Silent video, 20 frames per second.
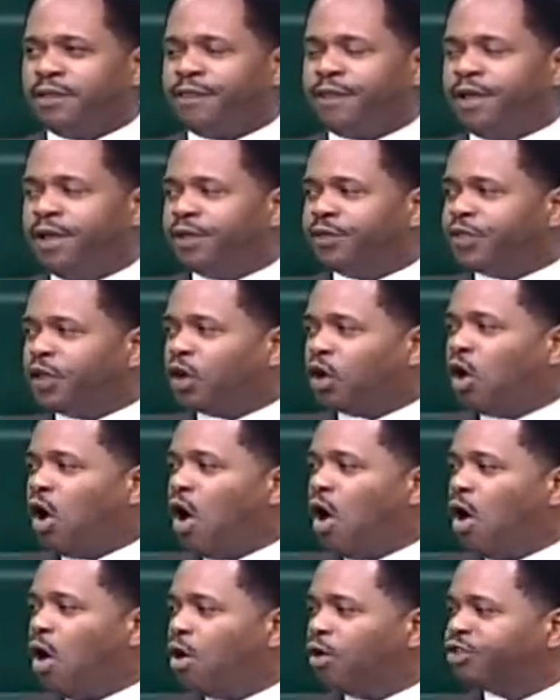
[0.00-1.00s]
I think the
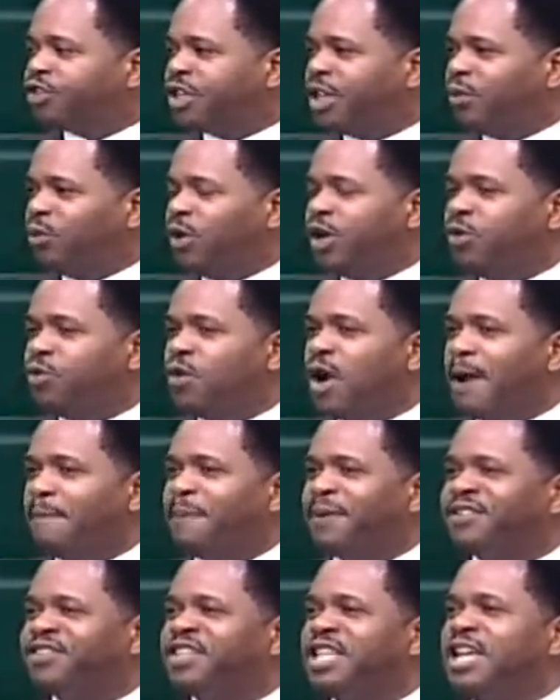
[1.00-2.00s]
cause that we
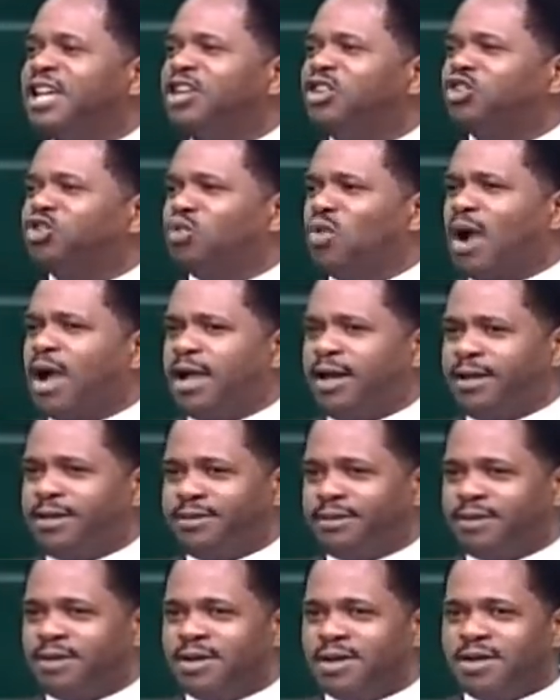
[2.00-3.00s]
represent is right.
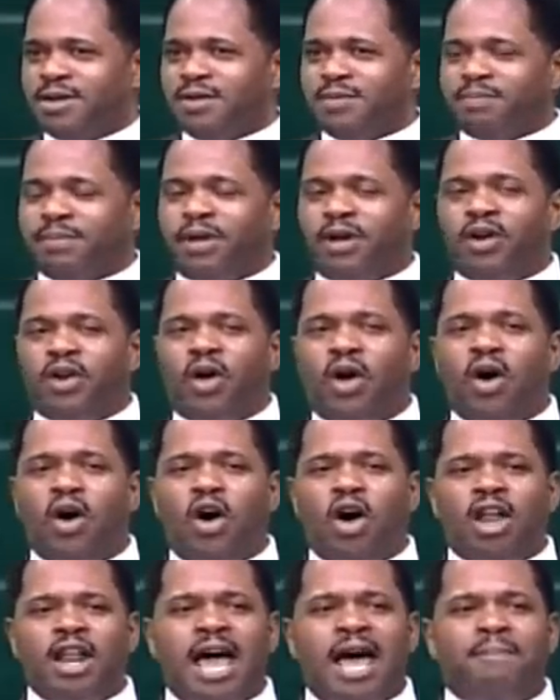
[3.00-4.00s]
But
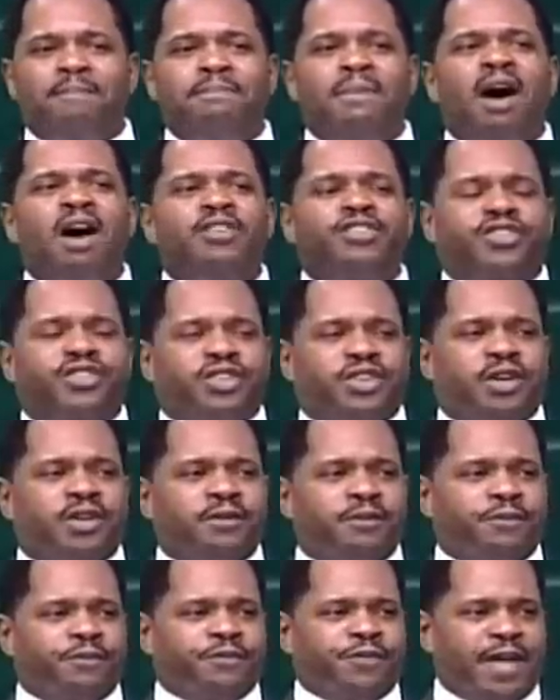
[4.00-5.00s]
Lord, I must
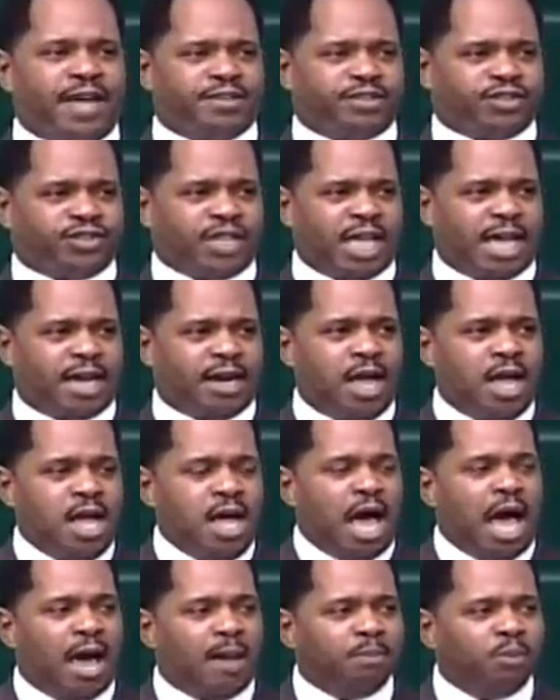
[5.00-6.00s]
confess
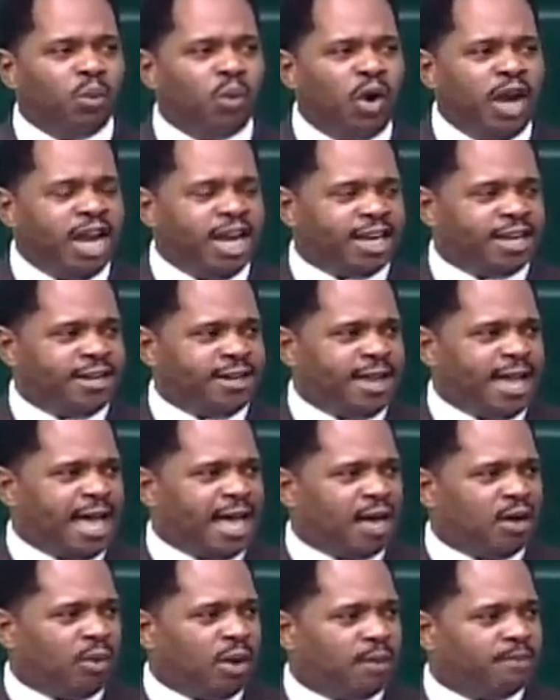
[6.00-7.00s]
that I'm weak
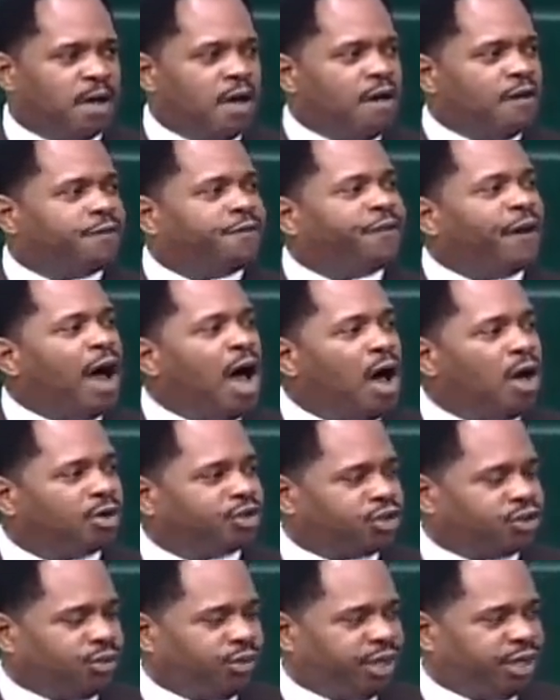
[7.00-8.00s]
now. I'm
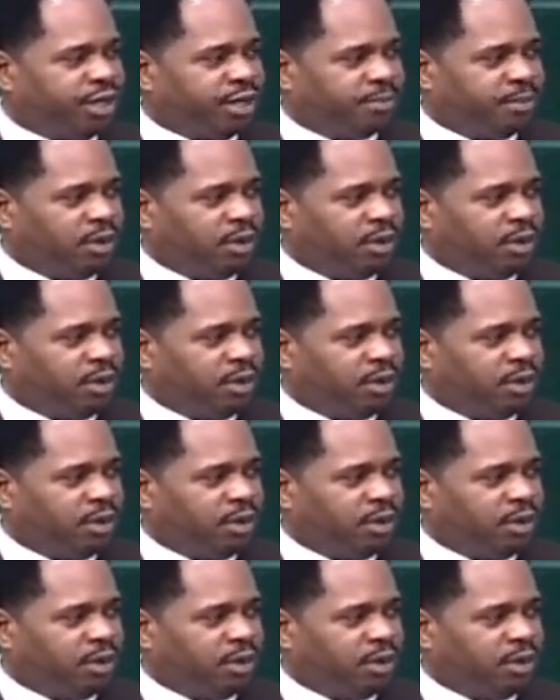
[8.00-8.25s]
faltering.